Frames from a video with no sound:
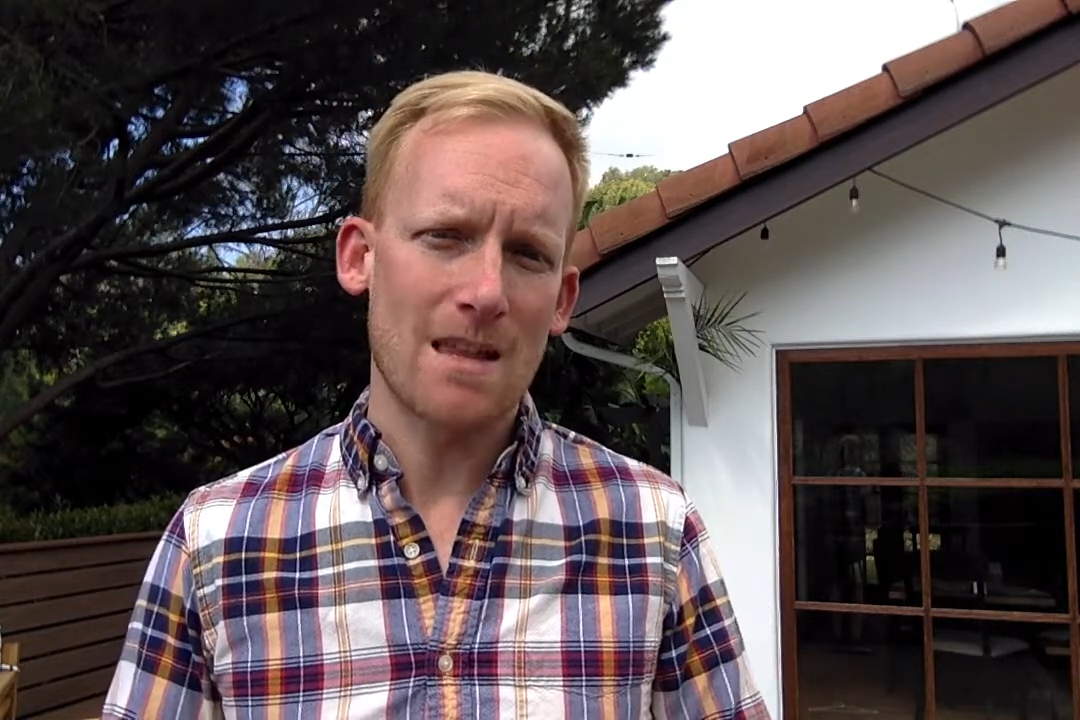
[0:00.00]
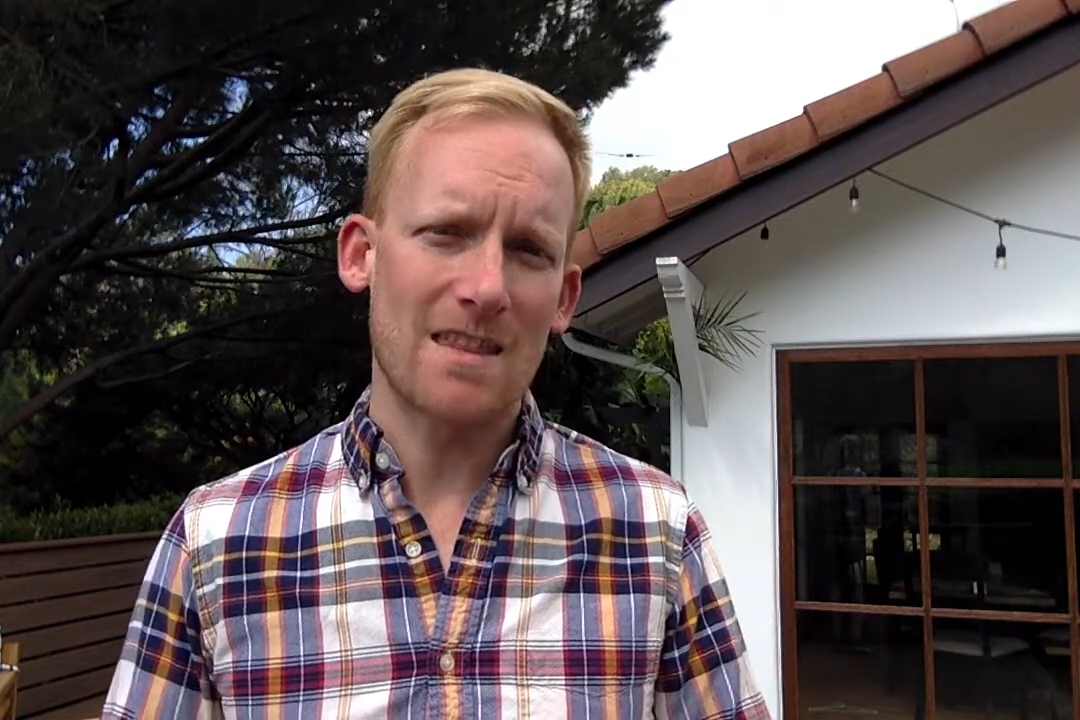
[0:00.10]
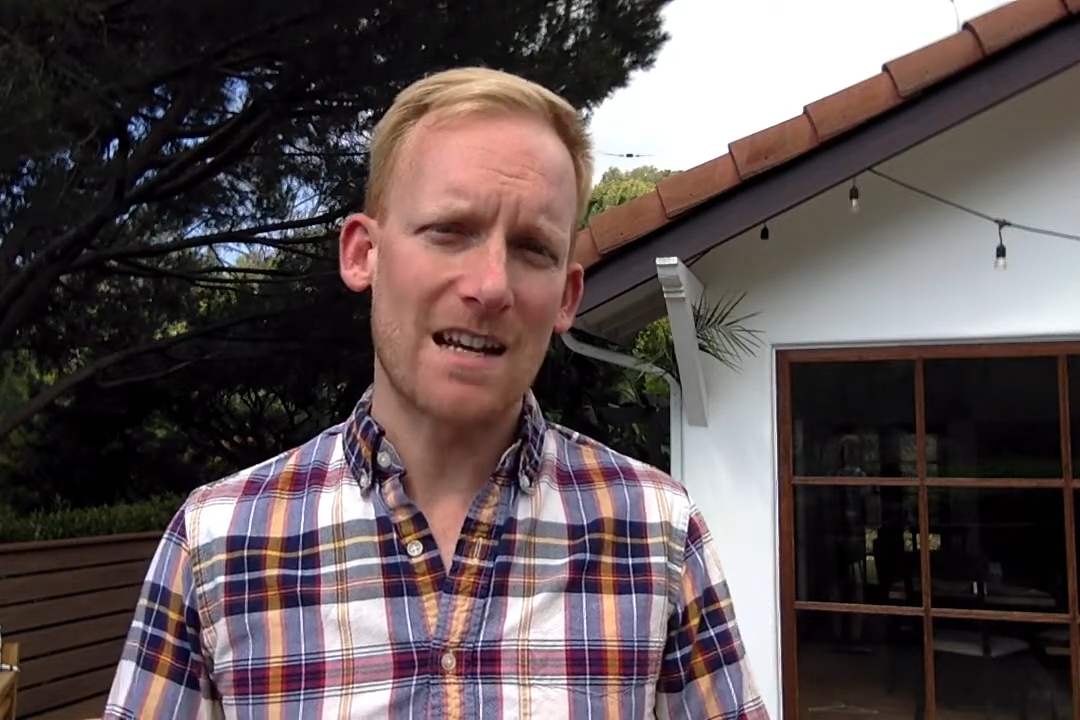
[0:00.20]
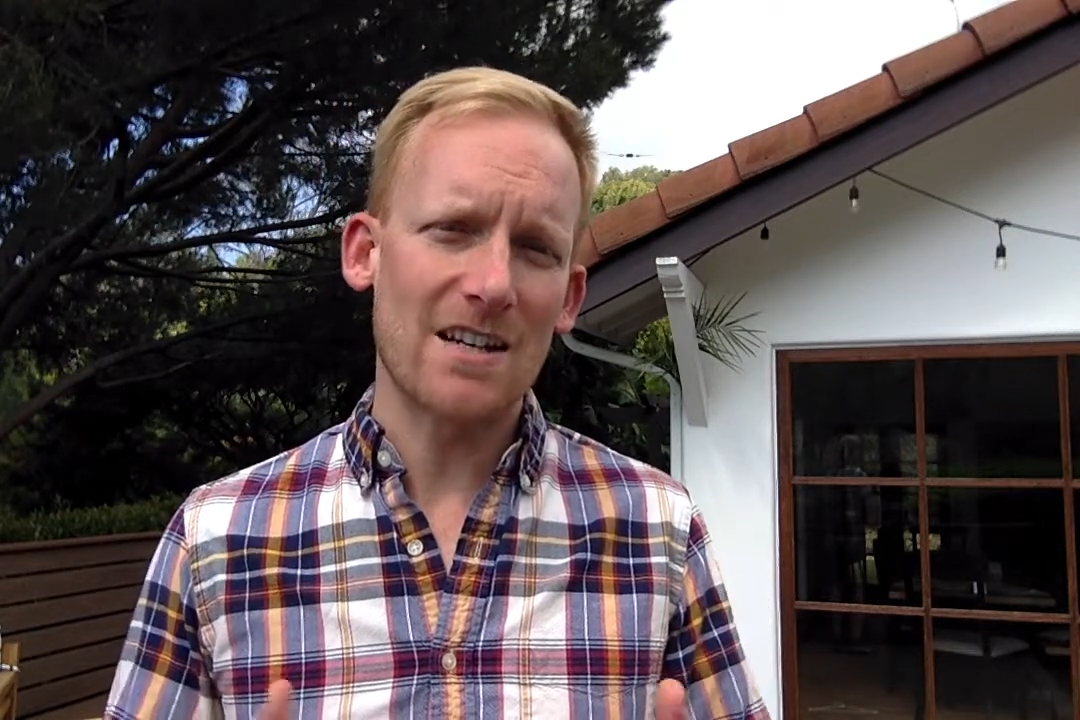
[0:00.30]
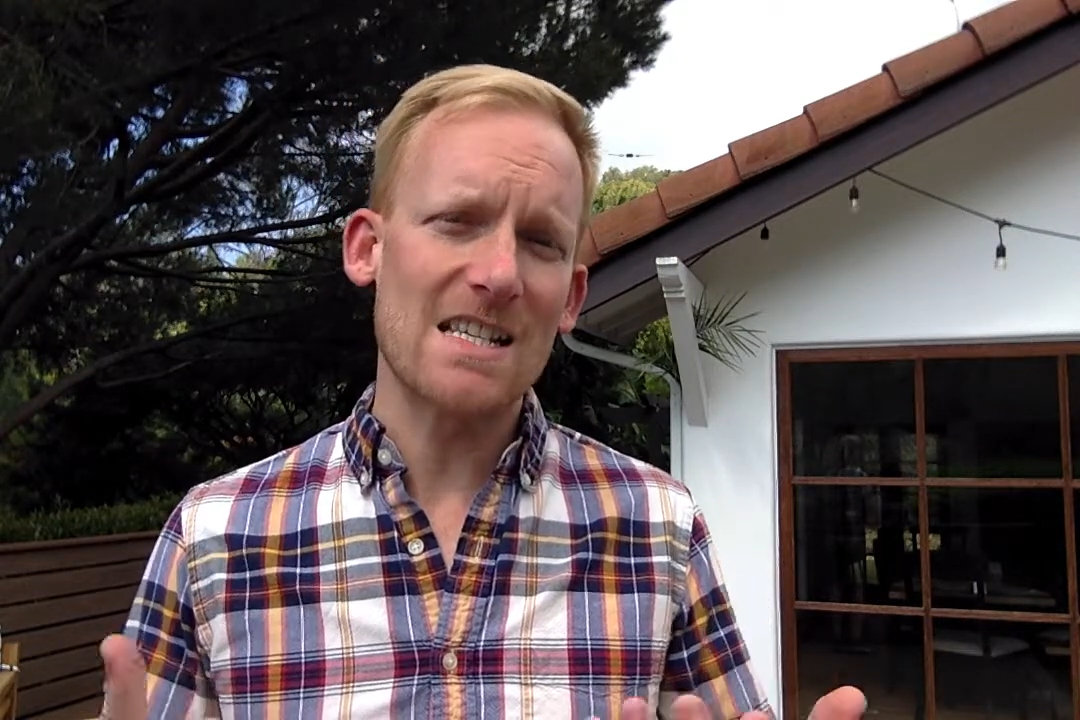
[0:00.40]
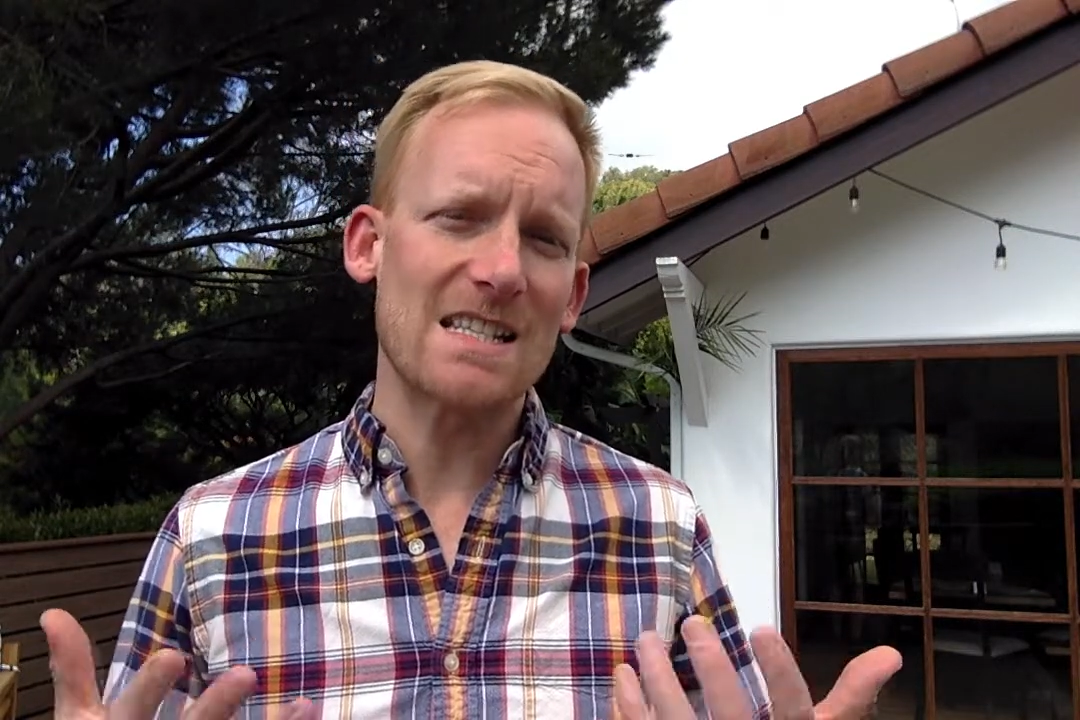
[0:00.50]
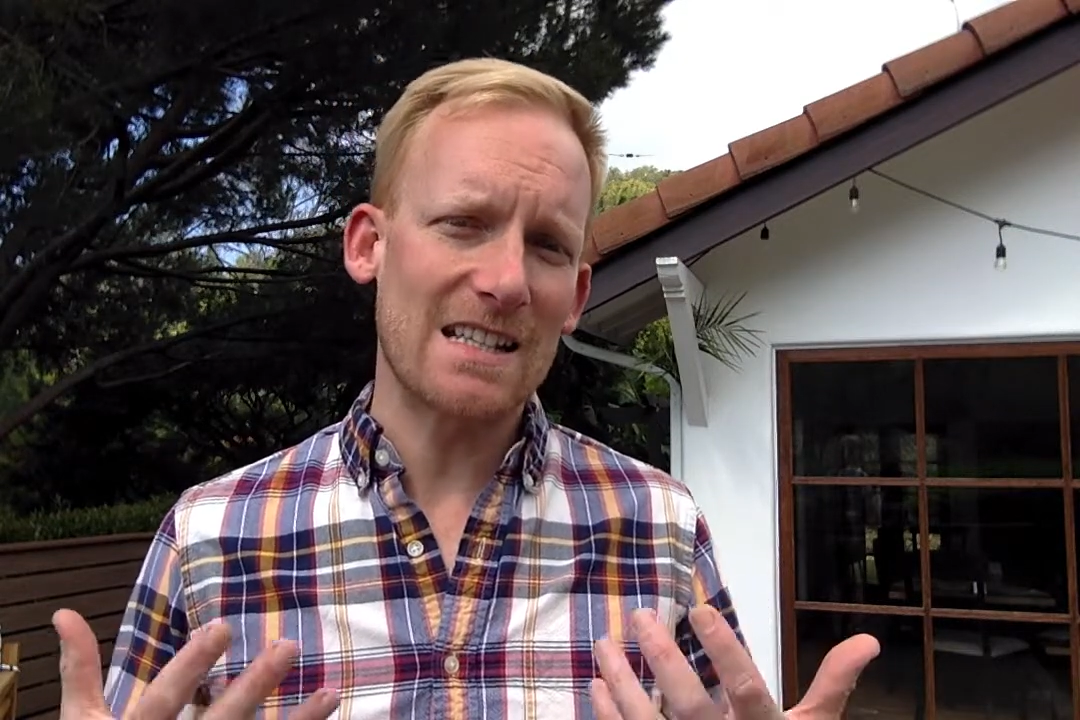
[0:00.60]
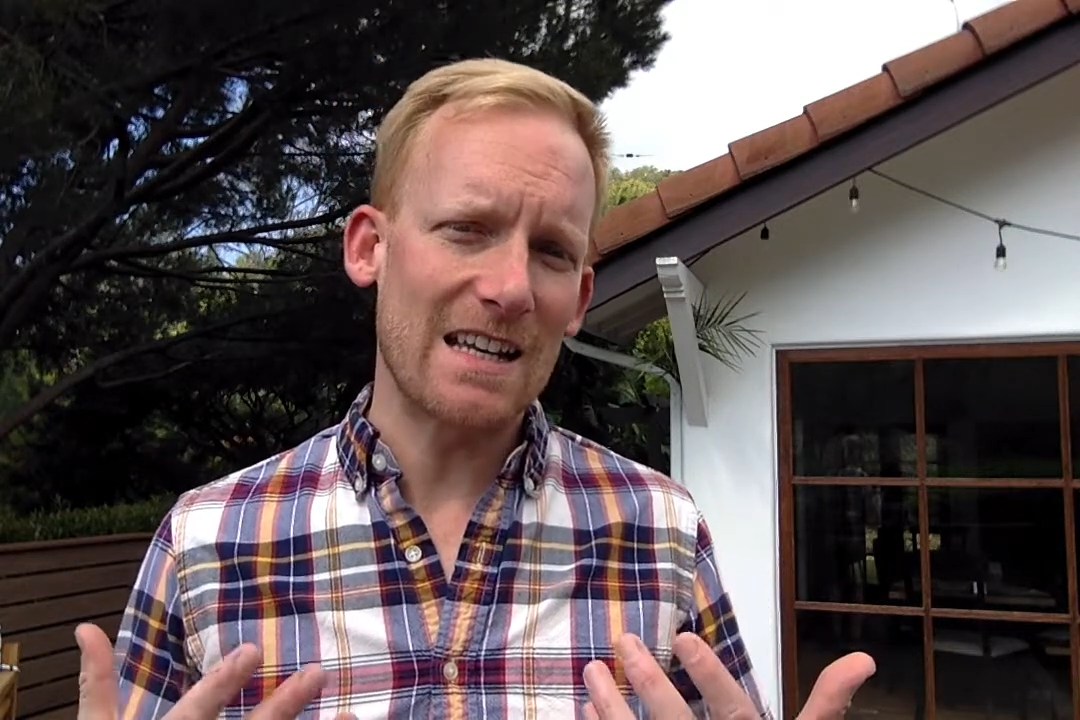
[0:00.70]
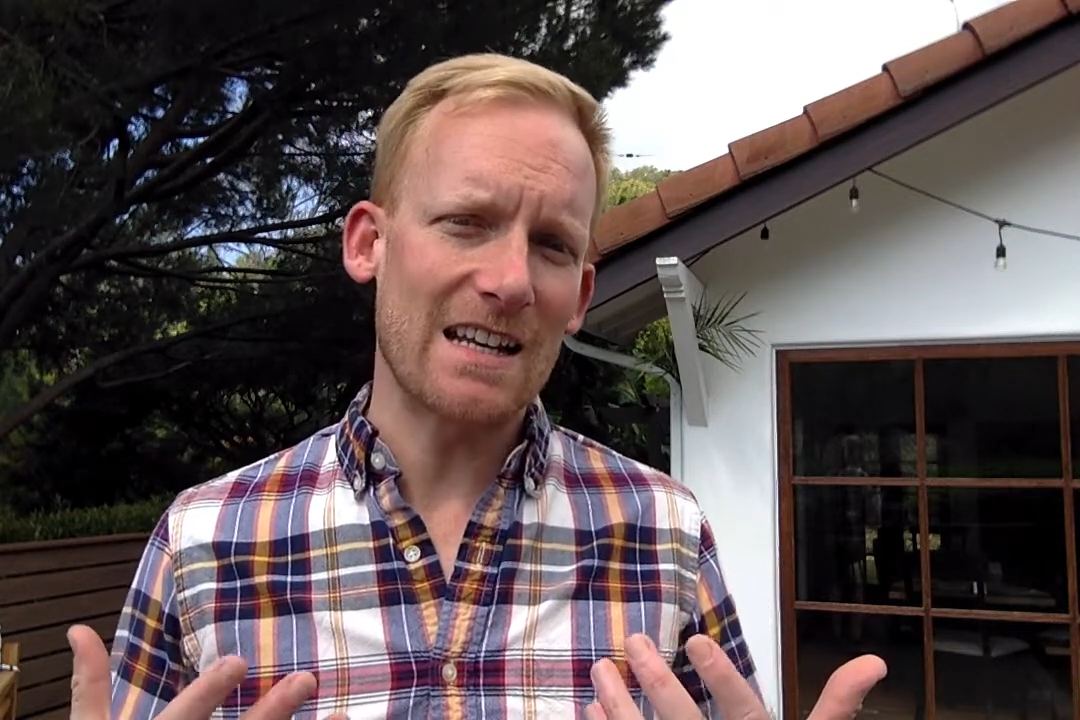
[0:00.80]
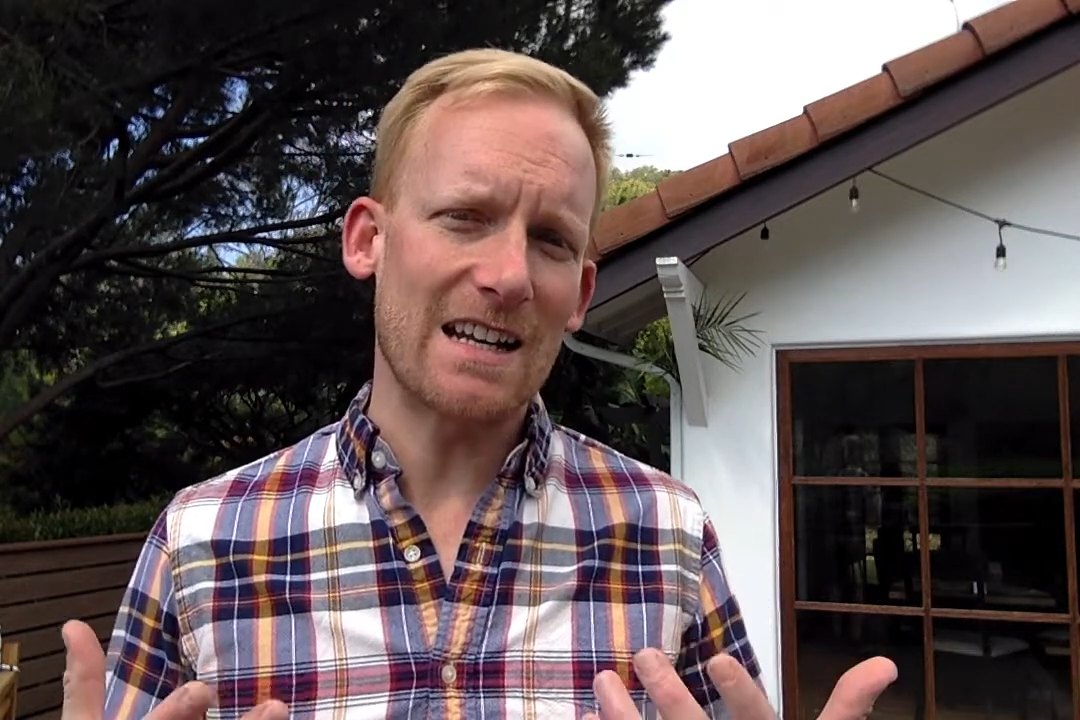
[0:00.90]
there's
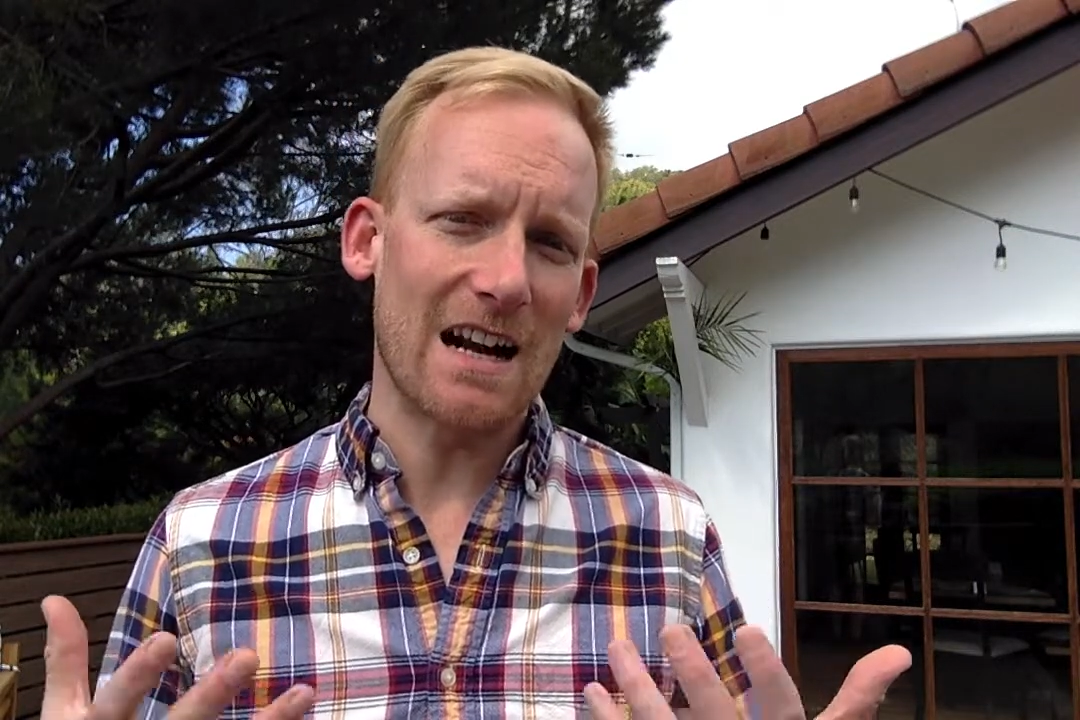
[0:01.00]
sin in